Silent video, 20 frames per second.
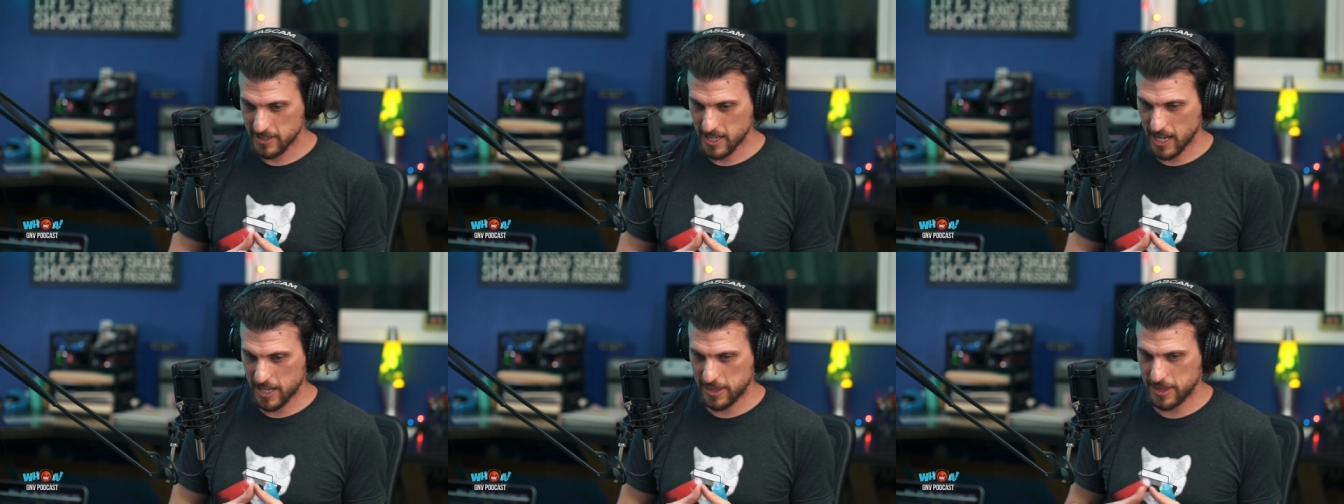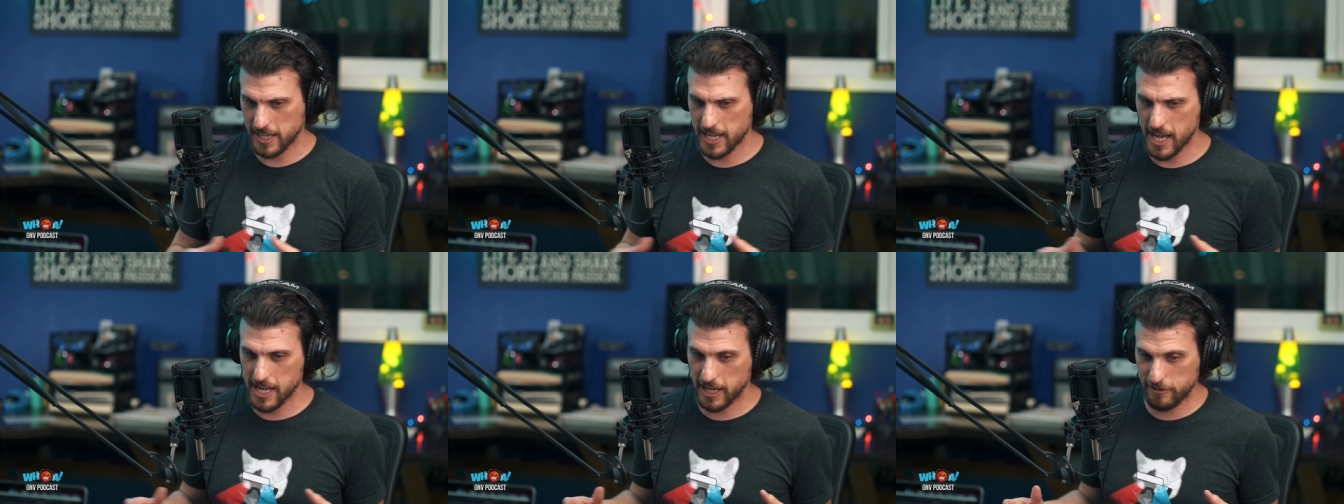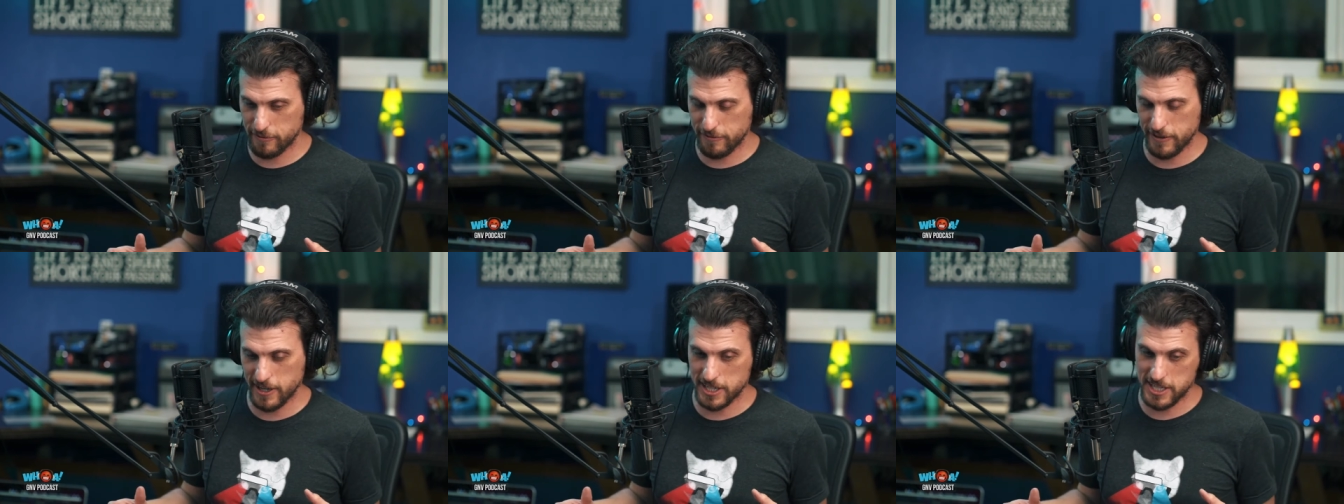I think I
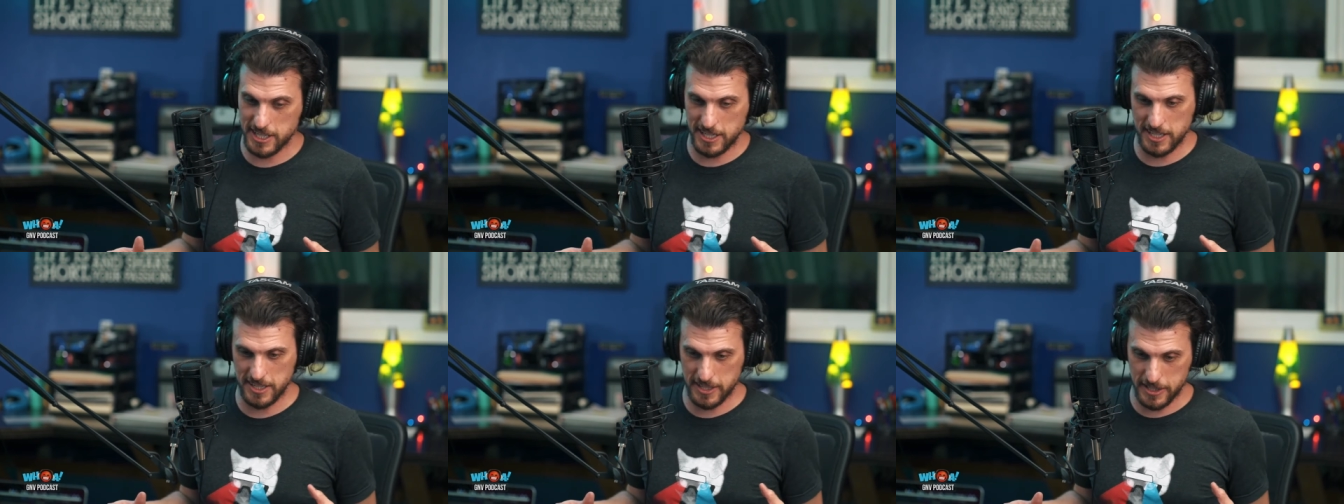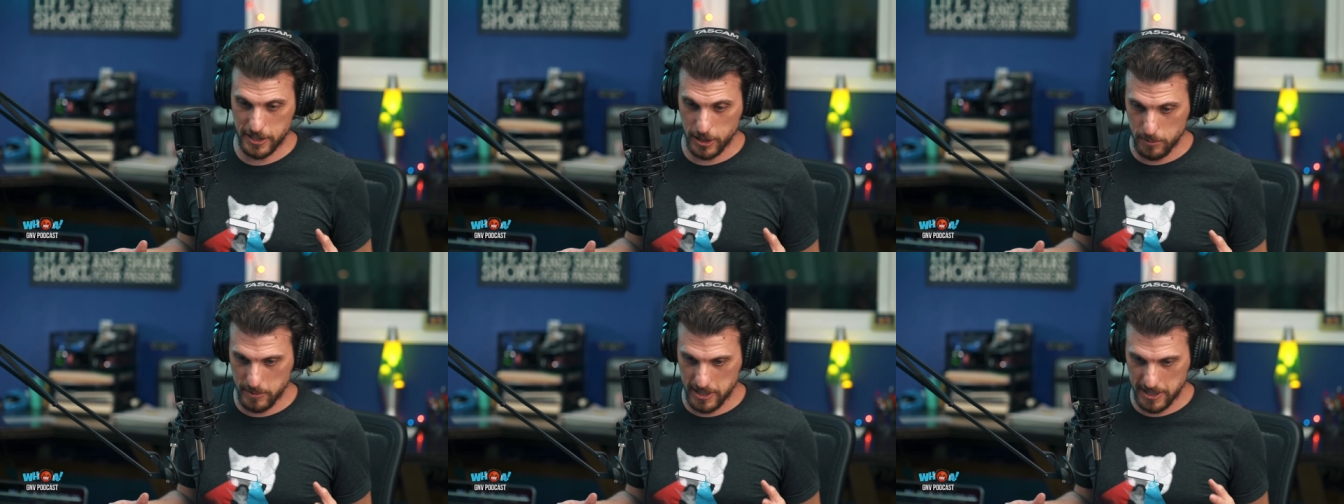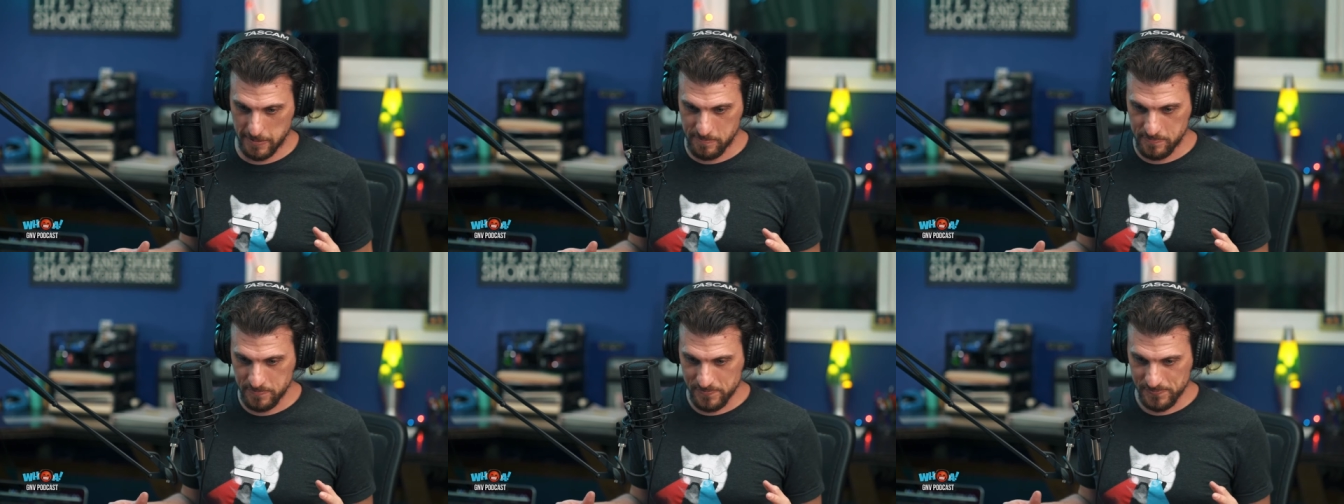can function as a
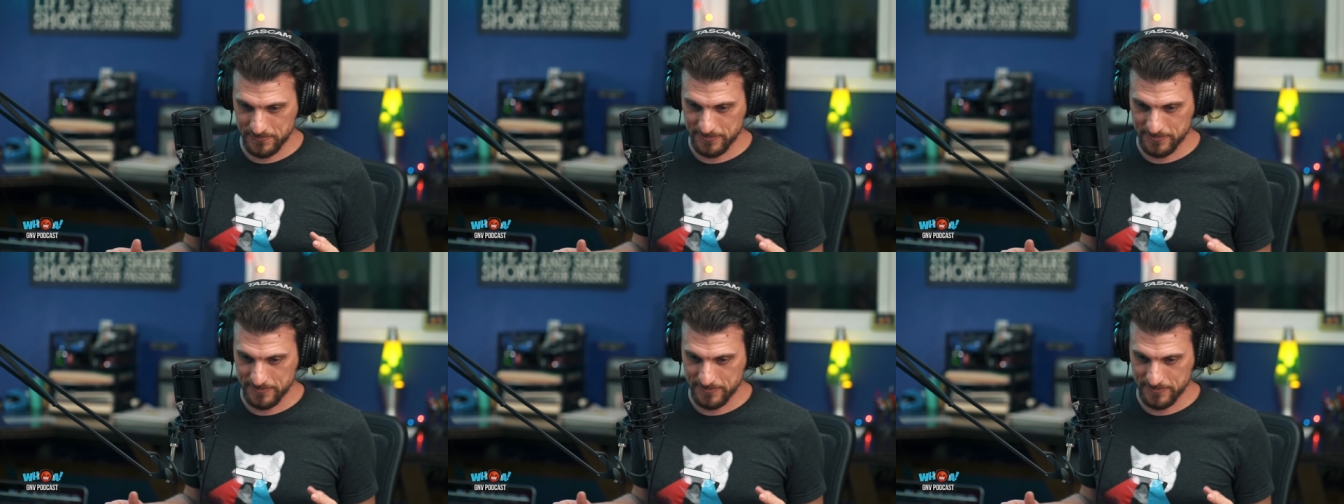human.